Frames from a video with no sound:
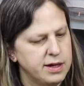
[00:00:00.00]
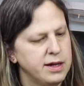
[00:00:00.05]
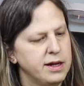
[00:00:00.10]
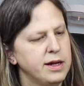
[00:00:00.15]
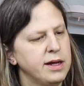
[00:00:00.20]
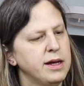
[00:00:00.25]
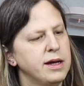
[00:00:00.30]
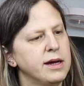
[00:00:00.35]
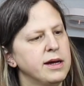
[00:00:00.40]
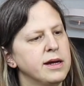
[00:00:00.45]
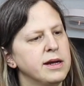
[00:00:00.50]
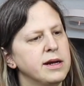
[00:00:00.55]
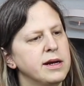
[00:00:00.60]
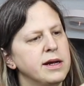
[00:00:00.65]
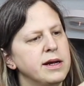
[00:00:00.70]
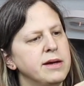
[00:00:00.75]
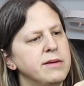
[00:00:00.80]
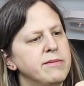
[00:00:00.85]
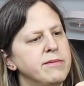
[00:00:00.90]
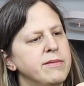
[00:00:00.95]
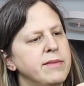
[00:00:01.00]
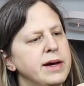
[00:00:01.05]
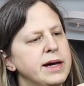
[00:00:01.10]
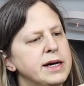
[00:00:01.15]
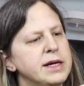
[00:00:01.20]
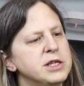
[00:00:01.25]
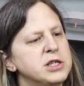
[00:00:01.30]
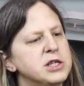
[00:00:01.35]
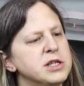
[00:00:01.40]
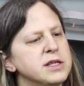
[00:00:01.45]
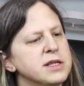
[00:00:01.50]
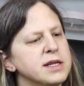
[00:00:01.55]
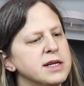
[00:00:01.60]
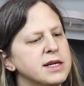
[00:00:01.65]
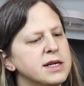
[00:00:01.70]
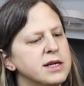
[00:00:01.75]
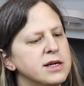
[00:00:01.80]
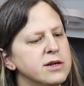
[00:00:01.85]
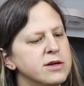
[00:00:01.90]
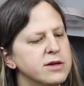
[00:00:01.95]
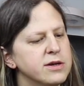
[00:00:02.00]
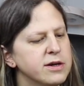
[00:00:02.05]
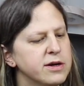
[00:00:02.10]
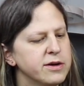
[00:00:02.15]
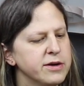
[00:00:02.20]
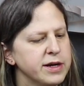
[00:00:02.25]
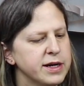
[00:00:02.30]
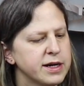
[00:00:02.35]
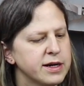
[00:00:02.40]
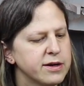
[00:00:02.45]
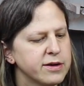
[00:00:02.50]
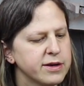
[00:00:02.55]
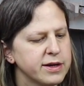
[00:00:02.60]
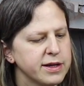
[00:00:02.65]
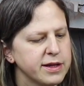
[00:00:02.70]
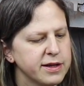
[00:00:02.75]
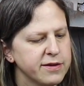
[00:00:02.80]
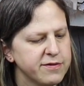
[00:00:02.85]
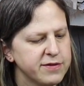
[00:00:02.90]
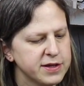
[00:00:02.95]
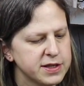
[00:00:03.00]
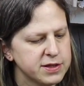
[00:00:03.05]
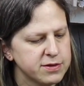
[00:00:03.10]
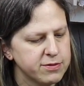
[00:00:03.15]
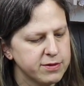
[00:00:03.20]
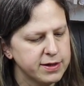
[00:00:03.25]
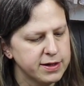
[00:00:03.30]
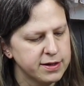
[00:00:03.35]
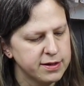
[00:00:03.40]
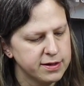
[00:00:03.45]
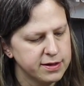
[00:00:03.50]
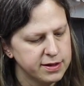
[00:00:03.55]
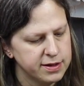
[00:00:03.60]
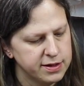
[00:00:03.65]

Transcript: And I imagine they go... Oh yeah, okay, that fits well.